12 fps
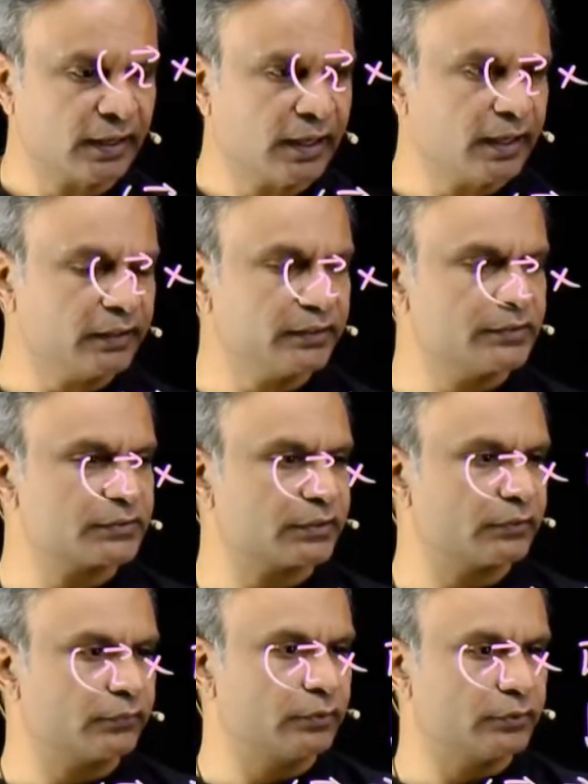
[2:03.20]
R is
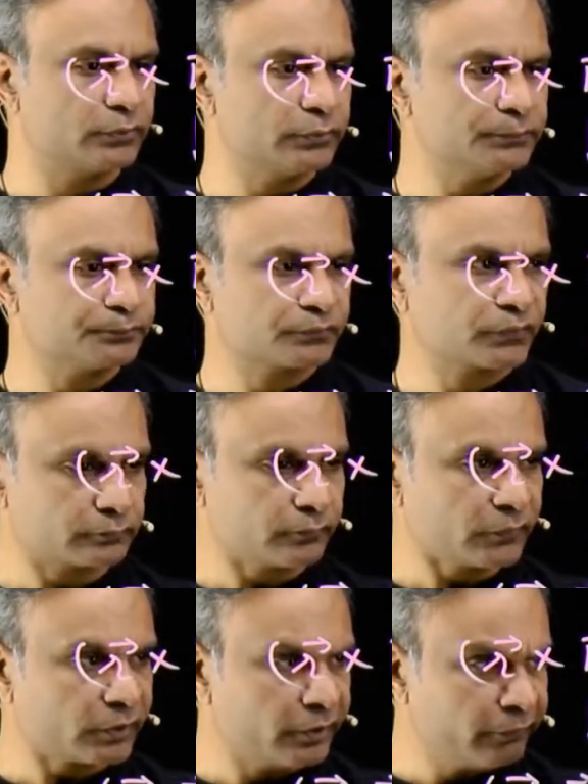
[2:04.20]
equal to,
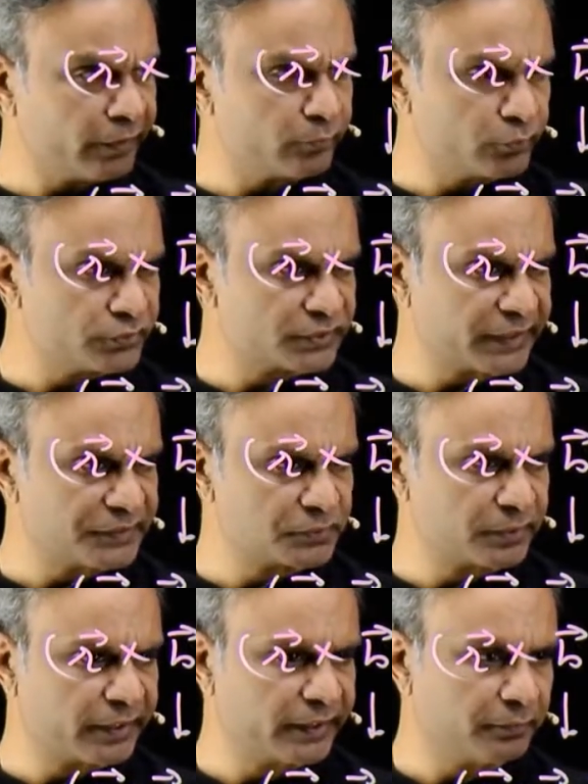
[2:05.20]
divide both sides
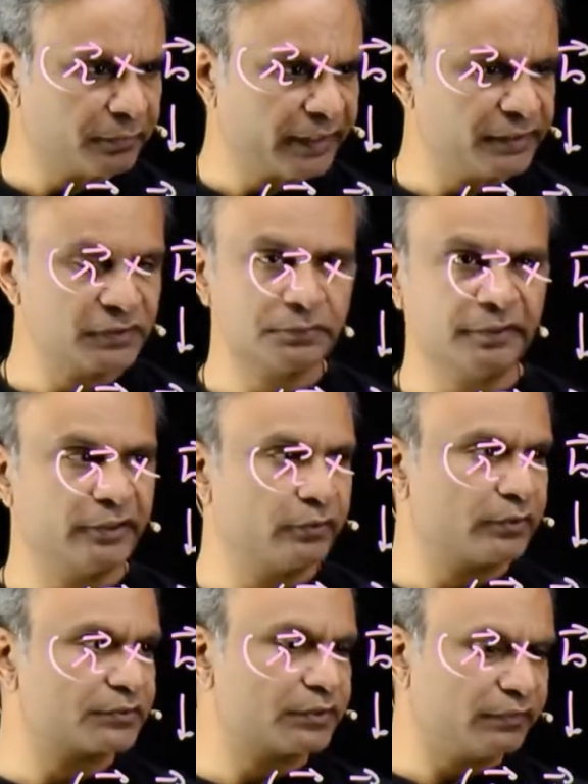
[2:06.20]
by minus B
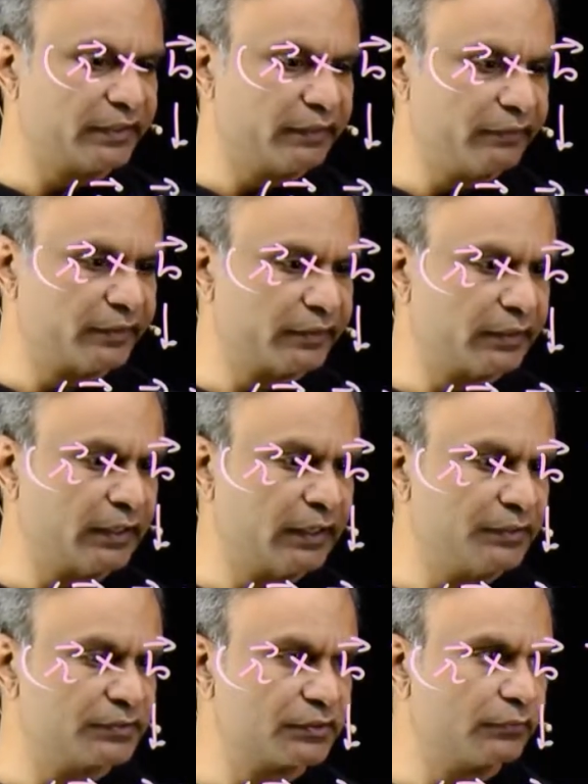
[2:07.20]
dot C, we get vector
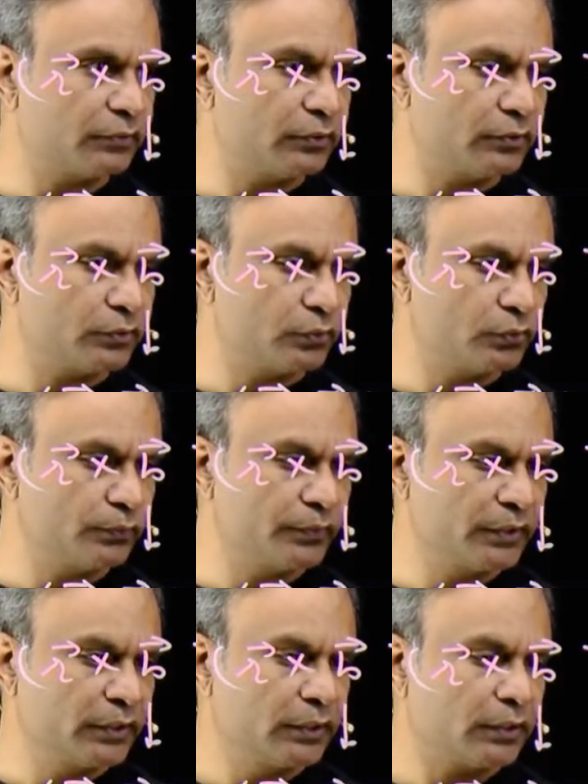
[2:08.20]
R is equal to
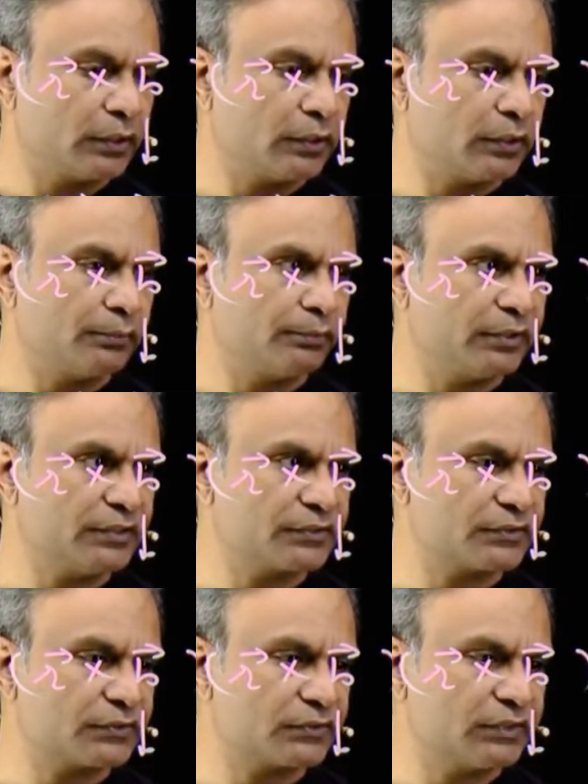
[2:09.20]
plus
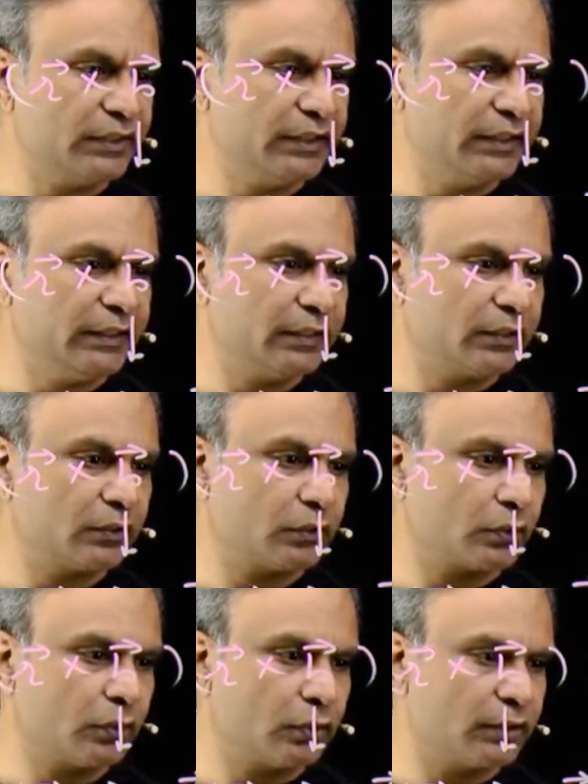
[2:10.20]
C
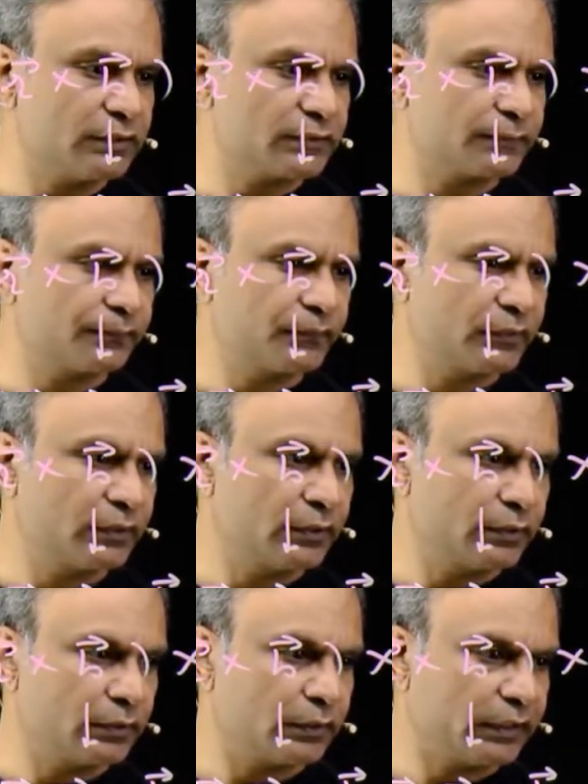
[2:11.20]
cross
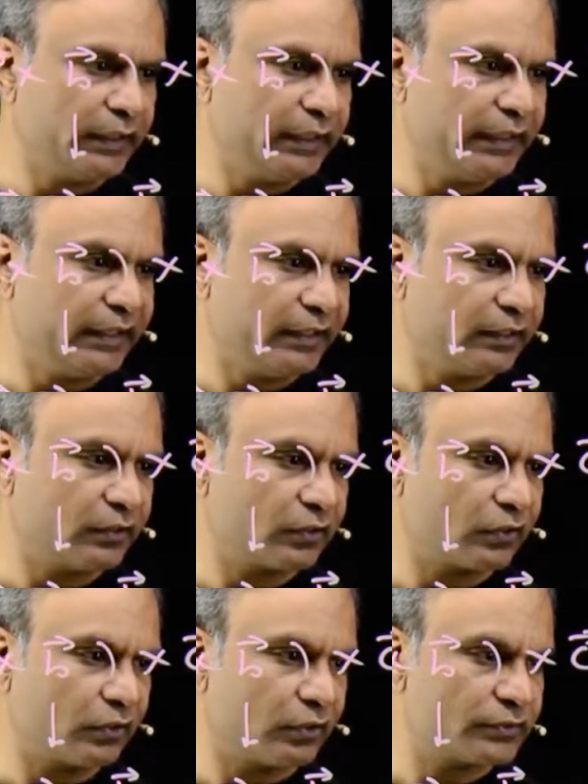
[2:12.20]
A
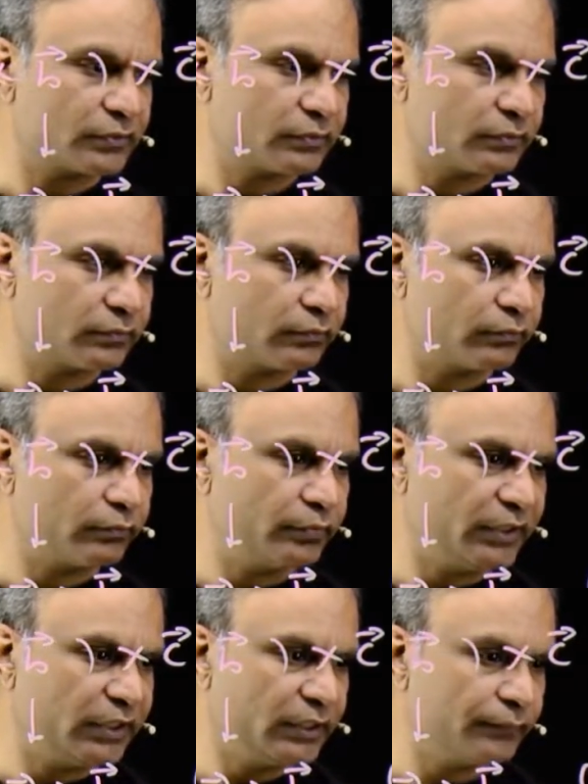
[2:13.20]
cross
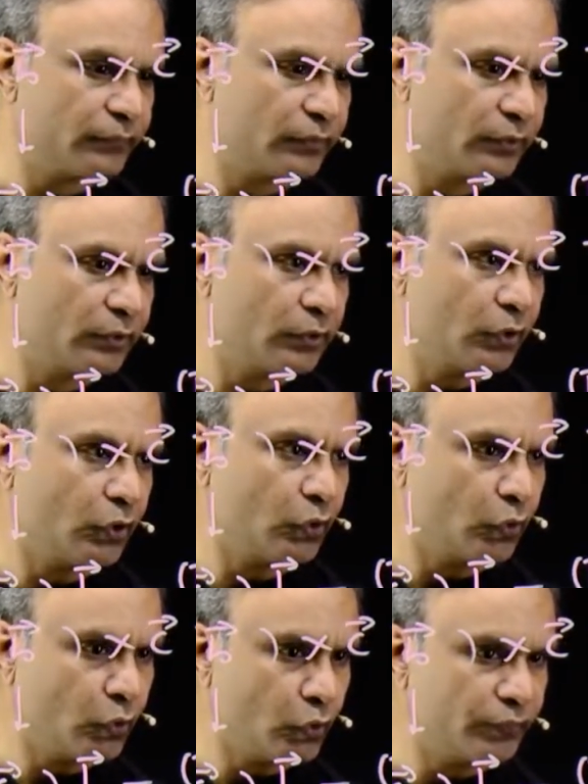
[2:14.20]
B
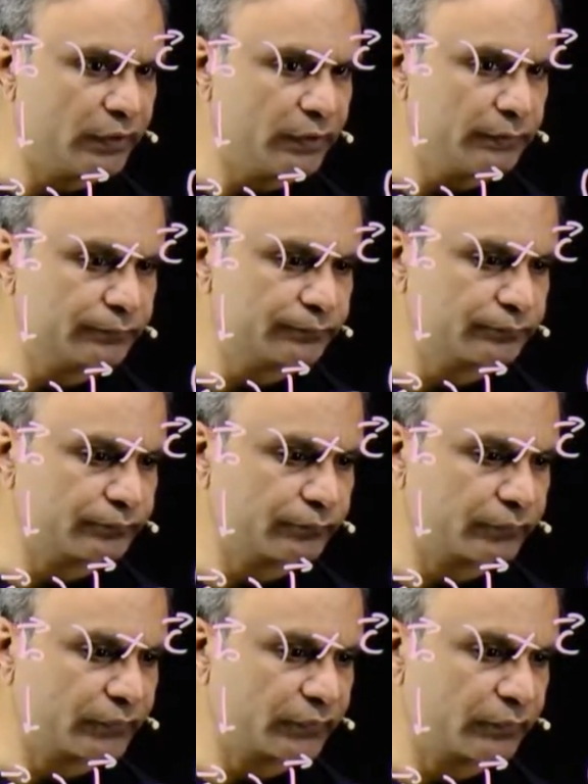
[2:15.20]
over
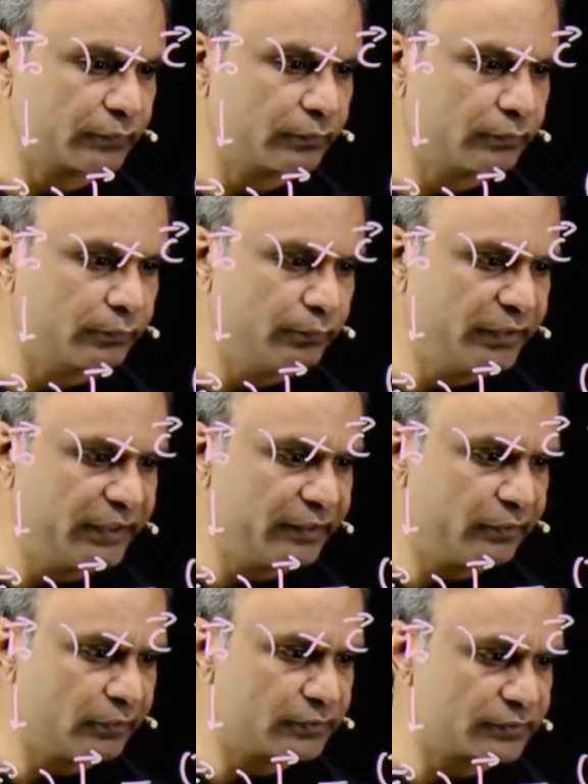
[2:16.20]
B
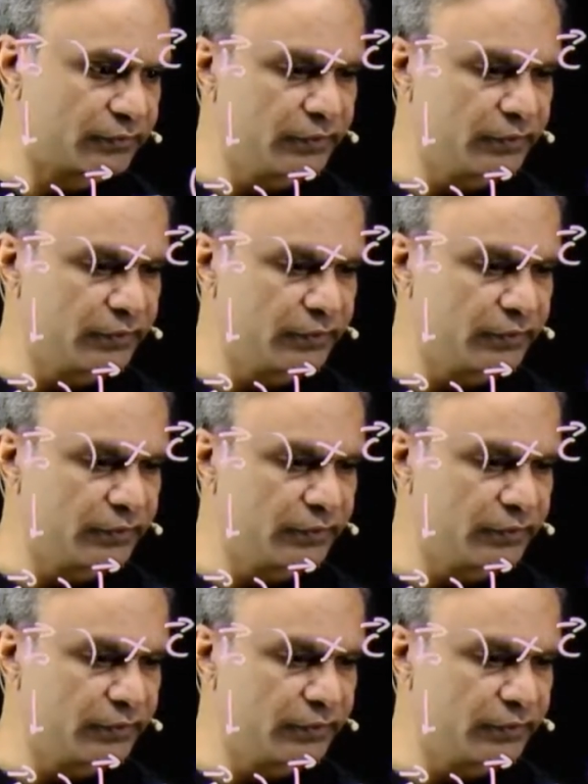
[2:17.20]
dot C.